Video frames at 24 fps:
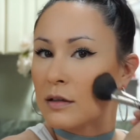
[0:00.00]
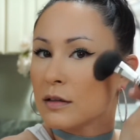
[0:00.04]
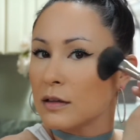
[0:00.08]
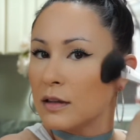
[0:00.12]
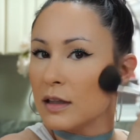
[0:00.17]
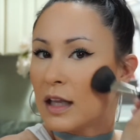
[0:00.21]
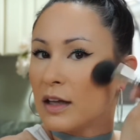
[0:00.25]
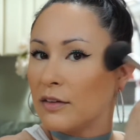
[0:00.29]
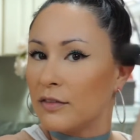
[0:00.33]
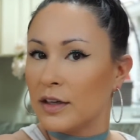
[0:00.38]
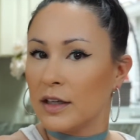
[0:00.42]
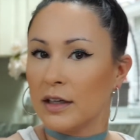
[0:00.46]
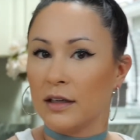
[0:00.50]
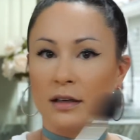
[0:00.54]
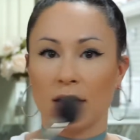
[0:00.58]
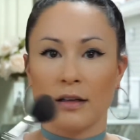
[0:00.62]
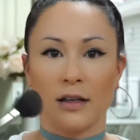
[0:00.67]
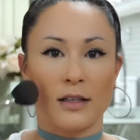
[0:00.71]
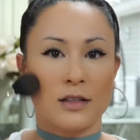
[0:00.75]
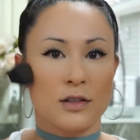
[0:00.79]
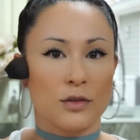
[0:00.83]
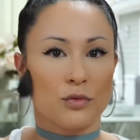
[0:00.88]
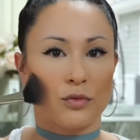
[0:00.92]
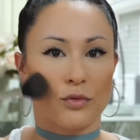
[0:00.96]
Love it.
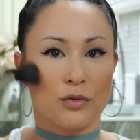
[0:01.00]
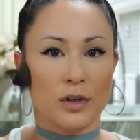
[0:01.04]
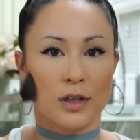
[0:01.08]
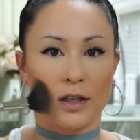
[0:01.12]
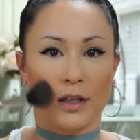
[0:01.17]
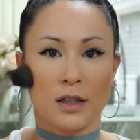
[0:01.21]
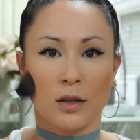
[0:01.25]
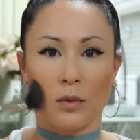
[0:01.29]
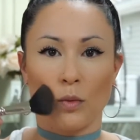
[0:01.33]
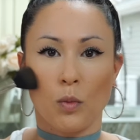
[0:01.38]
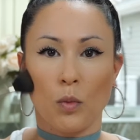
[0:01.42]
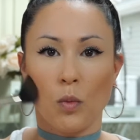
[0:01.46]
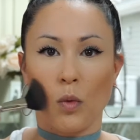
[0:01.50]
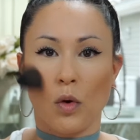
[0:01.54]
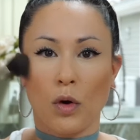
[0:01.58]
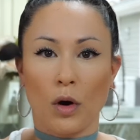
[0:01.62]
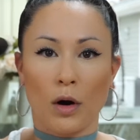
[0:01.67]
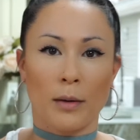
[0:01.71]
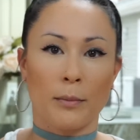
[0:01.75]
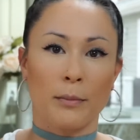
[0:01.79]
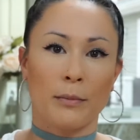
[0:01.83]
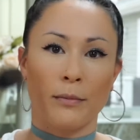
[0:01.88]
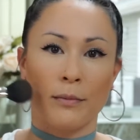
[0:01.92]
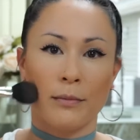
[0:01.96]
It's a really
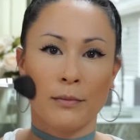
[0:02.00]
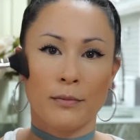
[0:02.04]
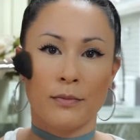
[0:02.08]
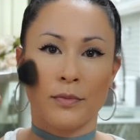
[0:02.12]
warm